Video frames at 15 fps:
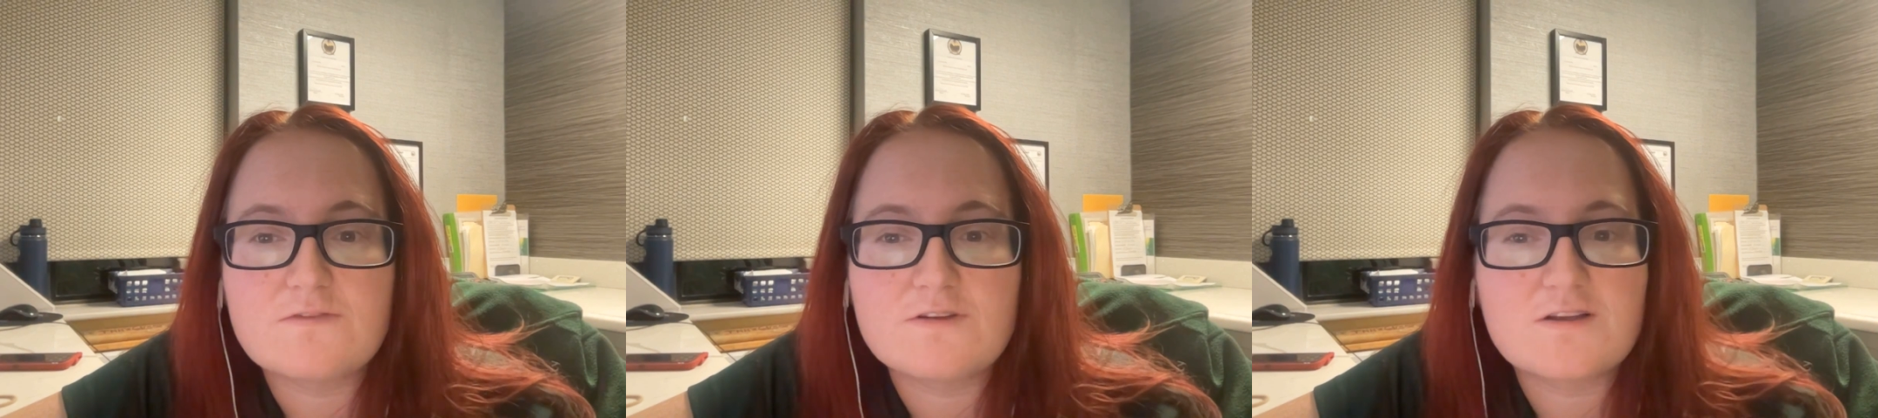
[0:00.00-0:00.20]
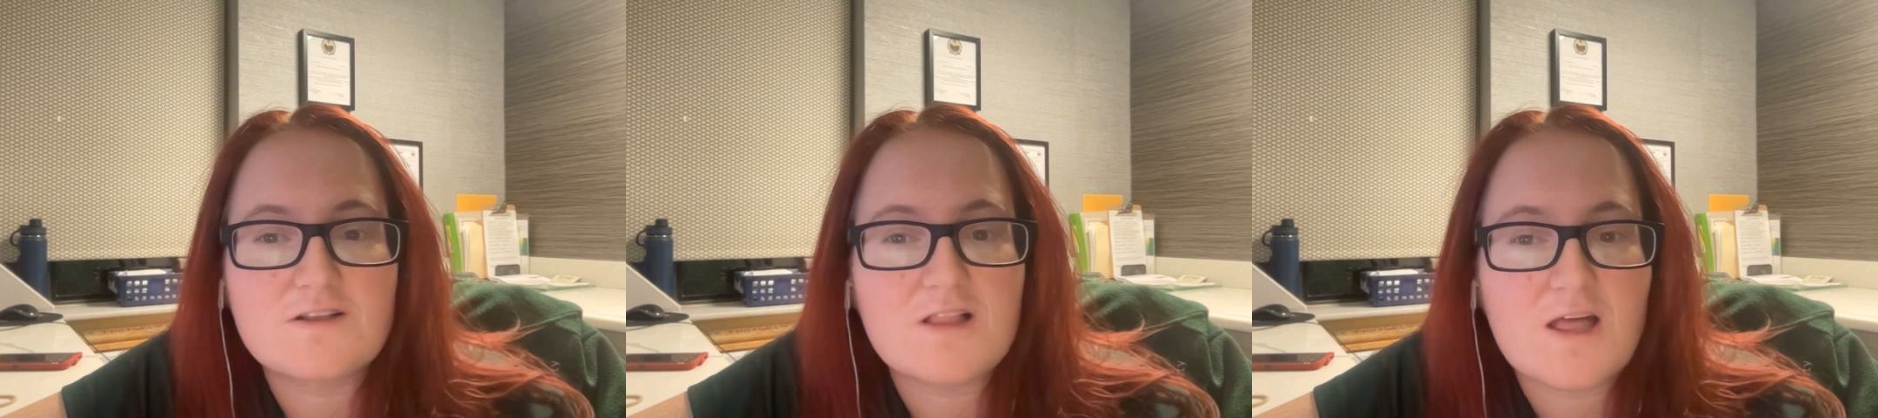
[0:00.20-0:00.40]

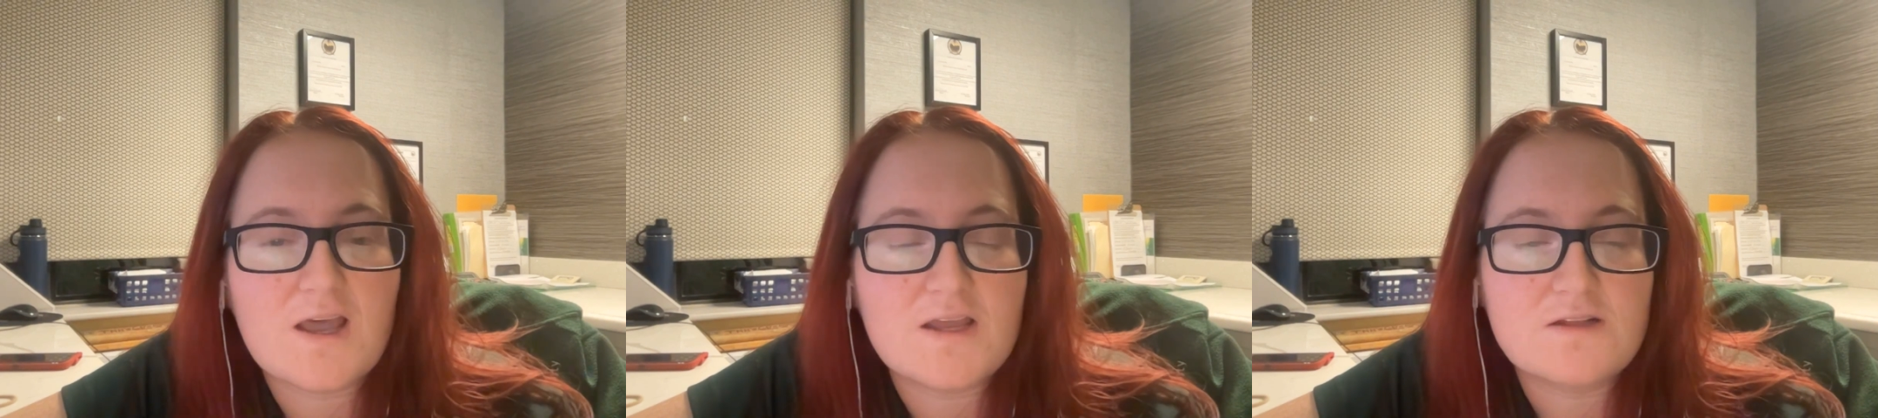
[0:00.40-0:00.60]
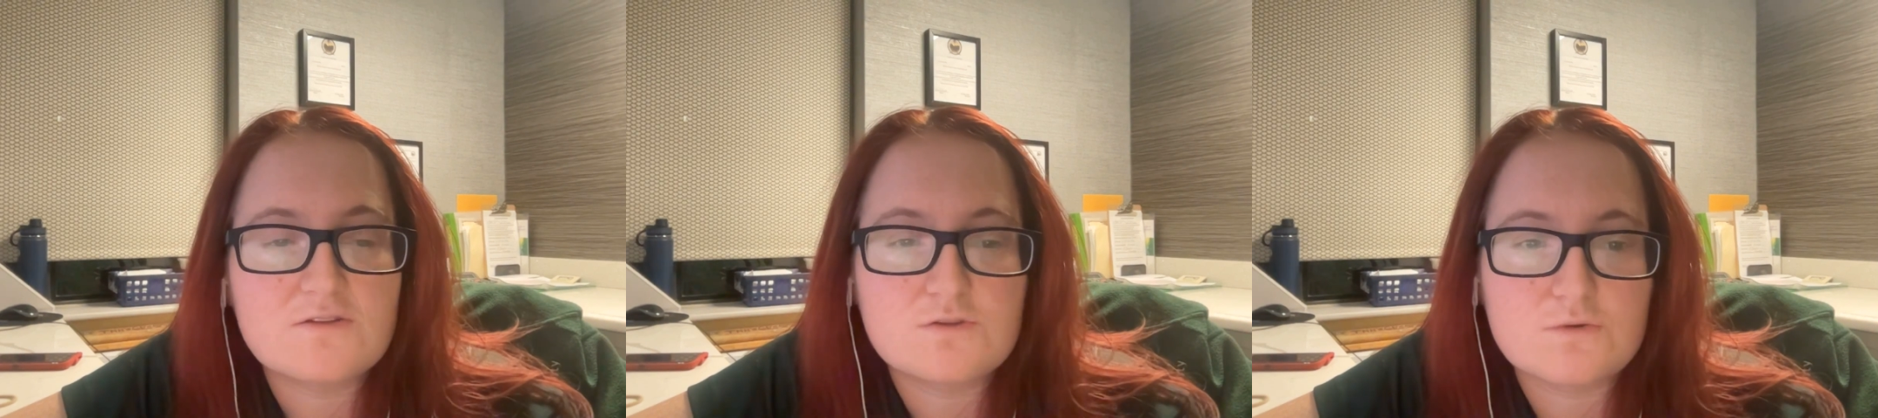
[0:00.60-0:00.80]

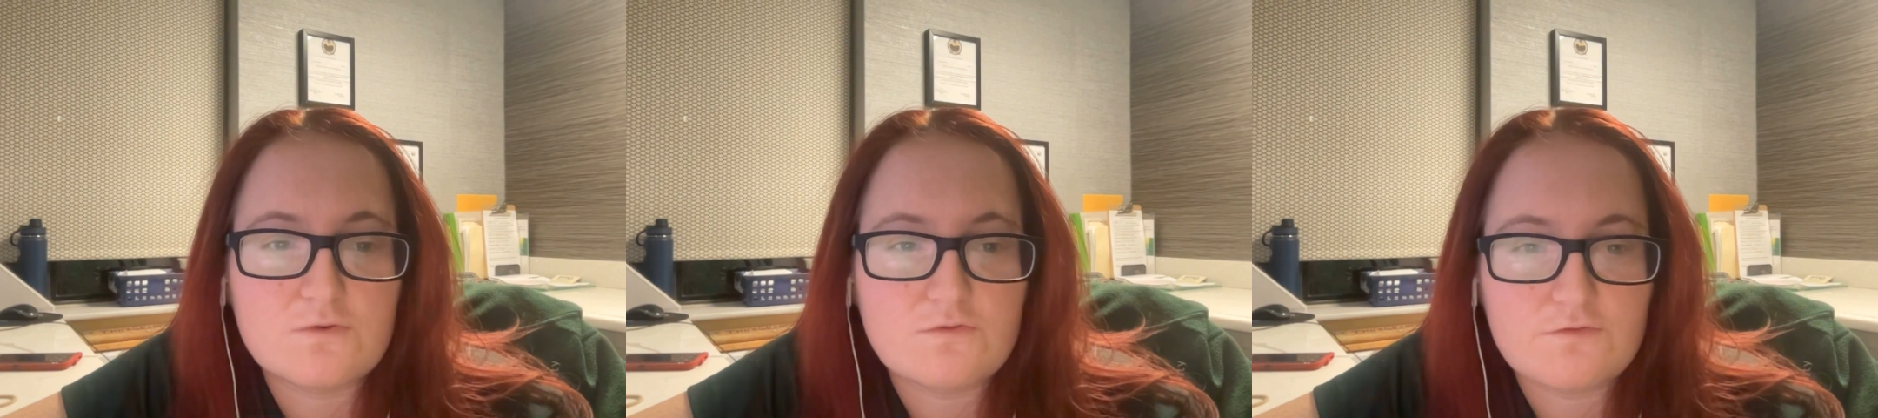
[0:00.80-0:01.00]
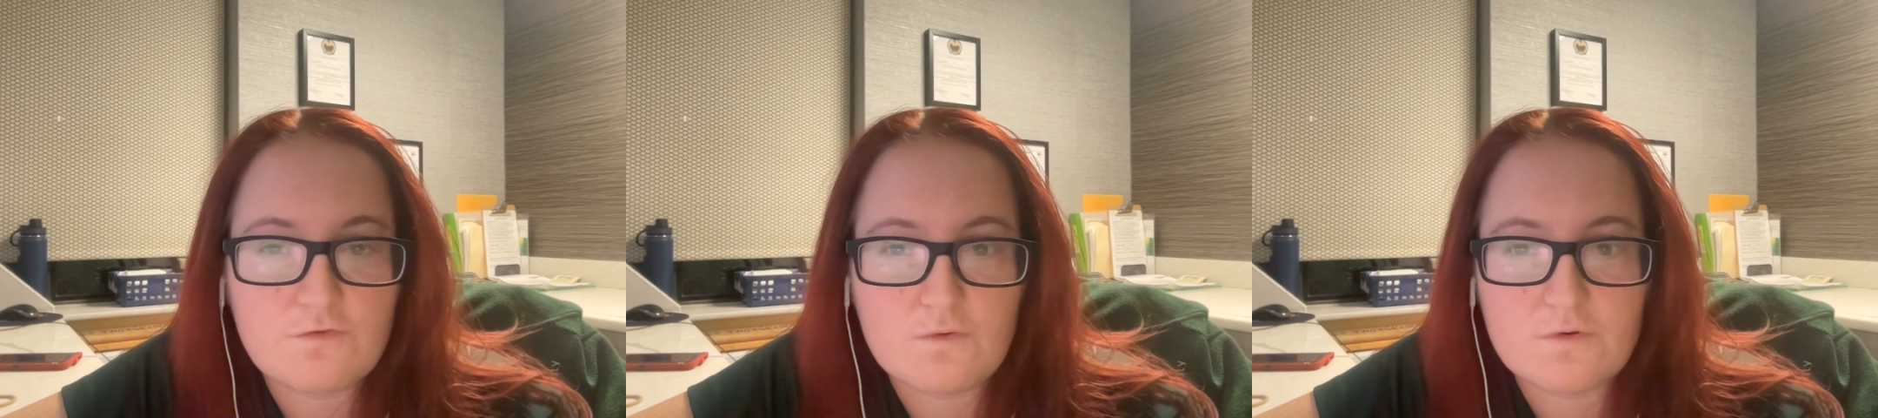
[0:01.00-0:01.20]
declined to
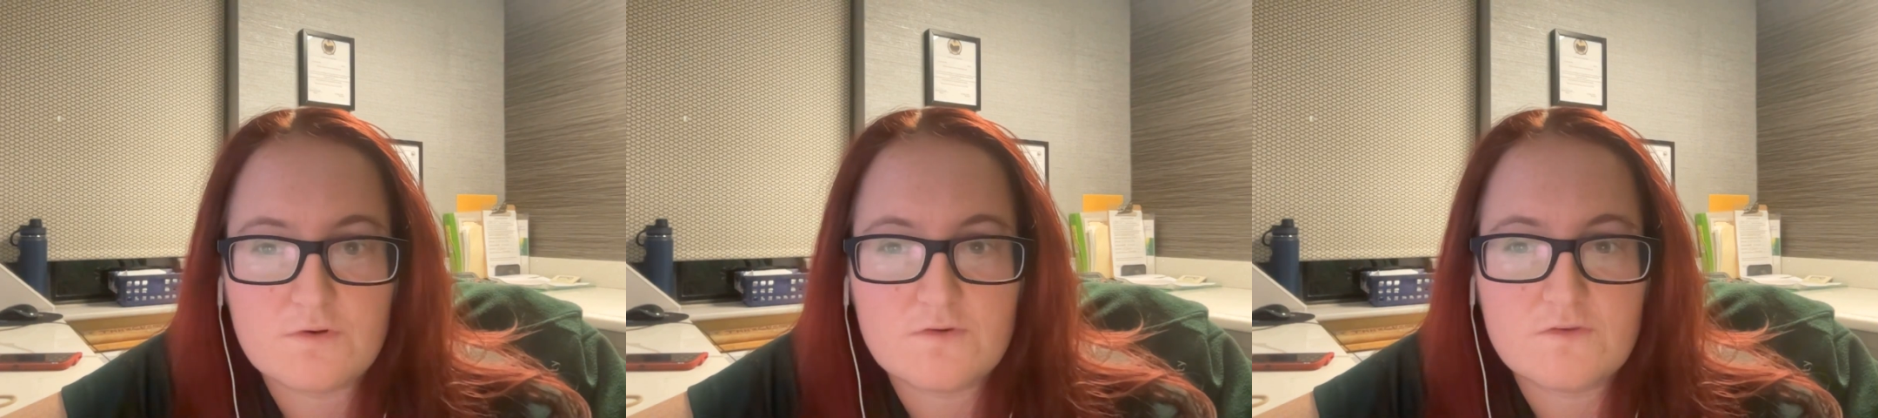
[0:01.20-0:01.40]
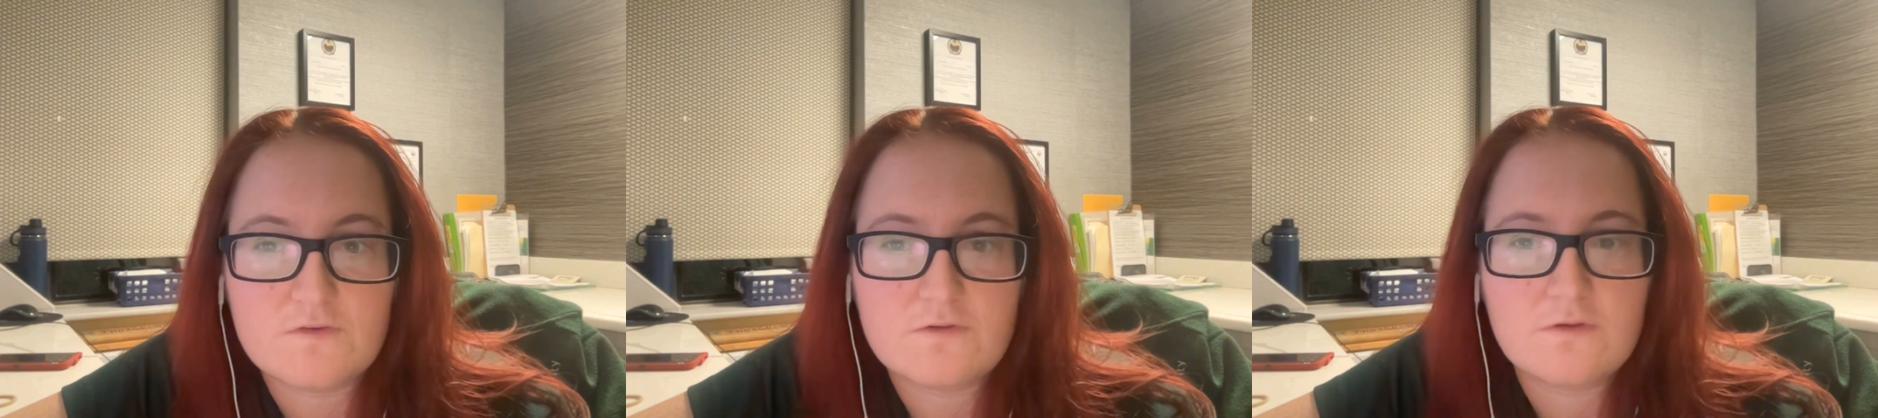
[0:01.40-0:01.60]

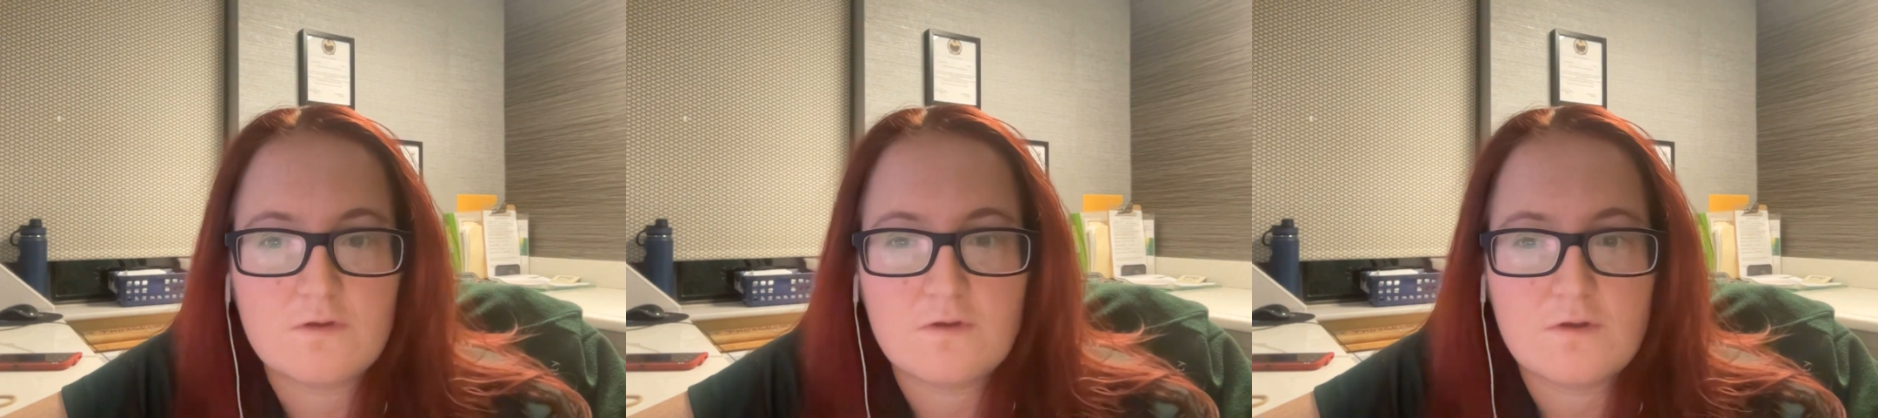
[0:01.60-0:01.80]
enforce